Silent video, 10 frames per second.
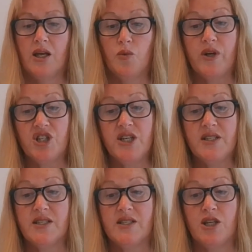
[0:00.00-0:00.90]
When
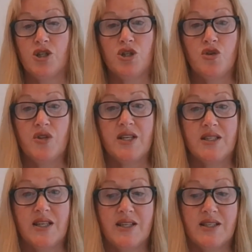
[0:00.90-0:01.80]
Jesus said to do
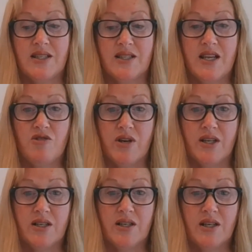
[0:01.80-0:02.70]
these things in
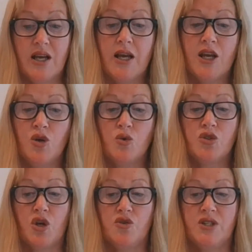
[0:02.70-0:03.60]
secret, he
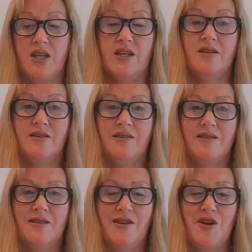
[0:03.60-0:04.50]
also said,
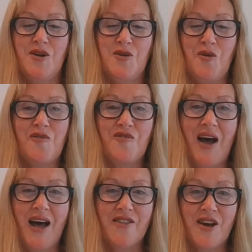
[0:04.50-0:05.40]
your
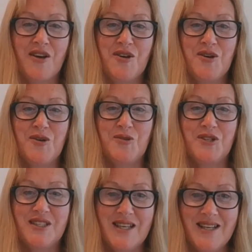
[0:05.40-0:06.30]
Father who
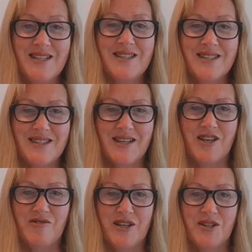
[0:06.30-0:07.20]
sees in
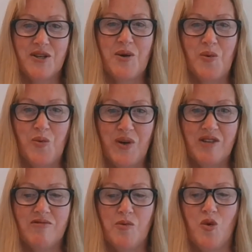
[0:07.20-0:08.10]
secret will
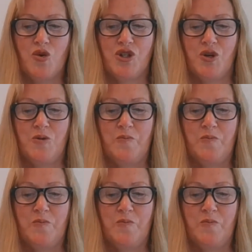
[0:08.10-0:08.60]
reward you.